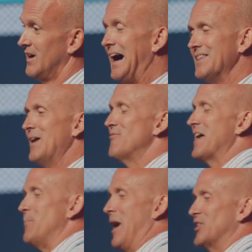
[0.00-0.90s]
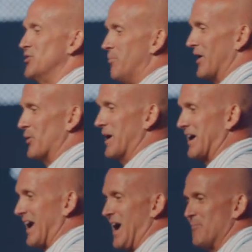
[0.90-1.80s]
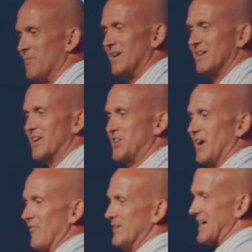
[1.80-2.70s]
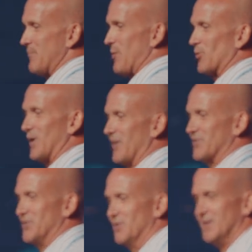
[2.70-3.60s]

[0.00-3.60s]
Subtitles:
I love that about you, by the way, Cap. Like, every time I'm around you,